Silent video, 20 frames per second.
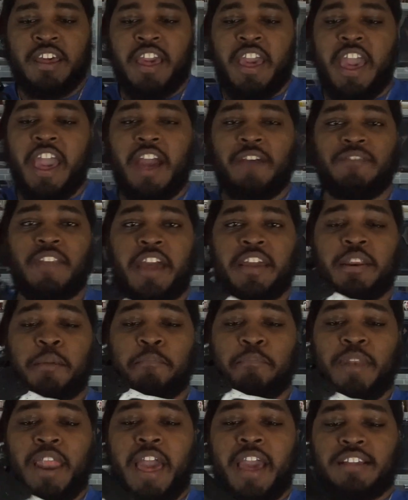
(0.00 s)
have like the
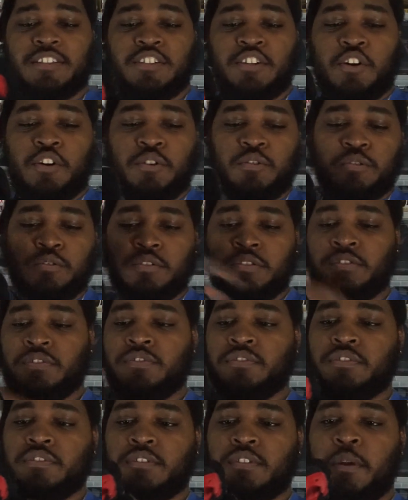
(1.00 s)
black toe,
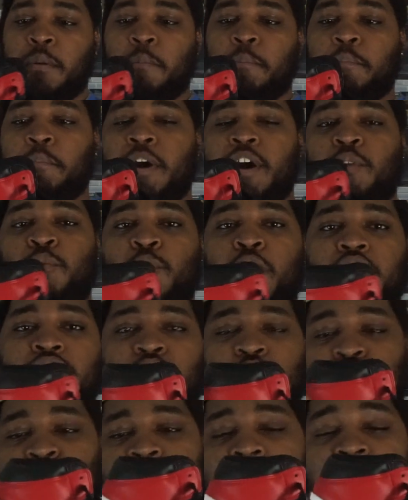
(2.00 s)
but where
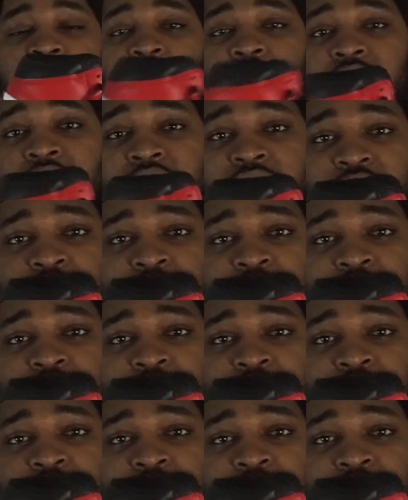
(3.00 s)
the red is